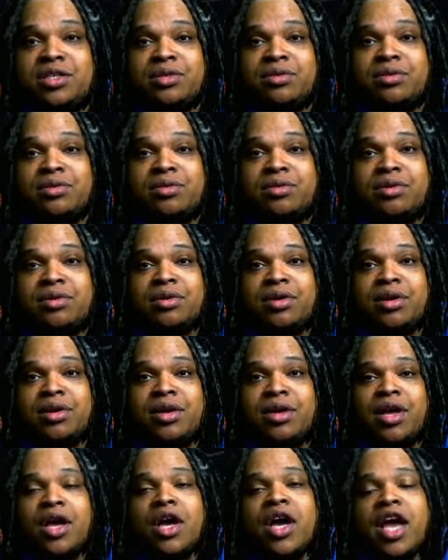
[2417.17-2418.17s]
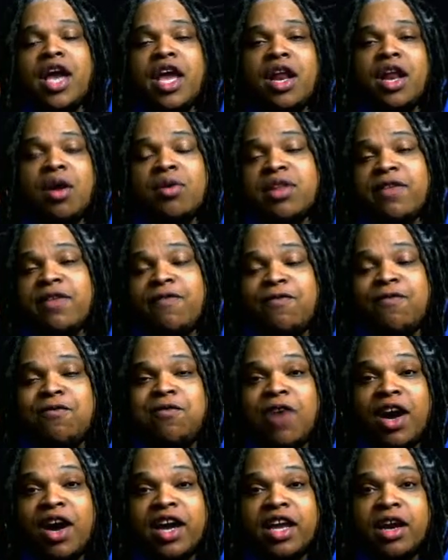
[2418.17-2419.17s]
you? It only
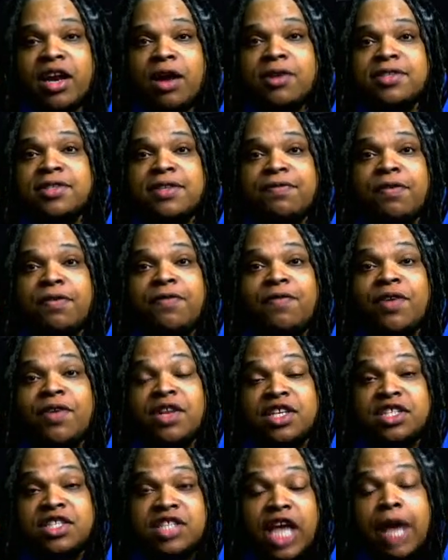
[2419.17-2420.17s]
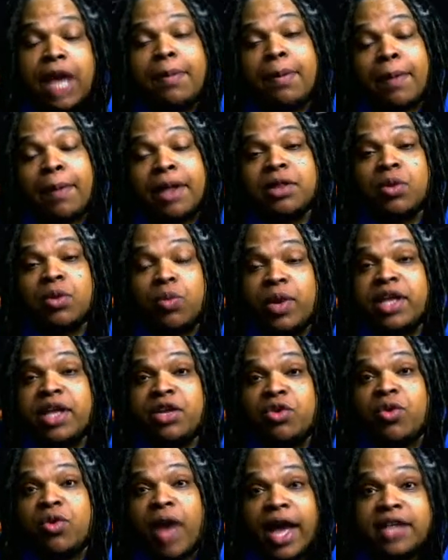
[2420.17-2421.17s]
fucking hurts if you feel ashamed about the way
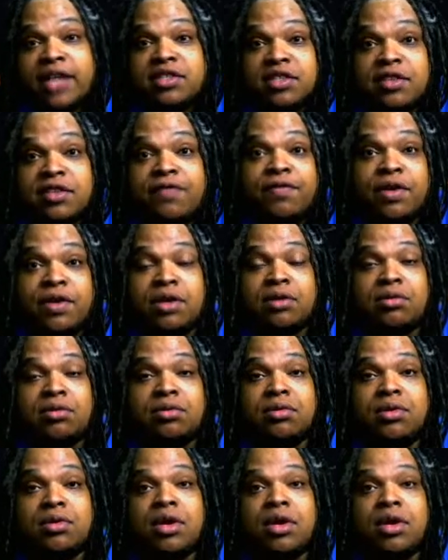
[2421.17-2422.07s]
you actually feel.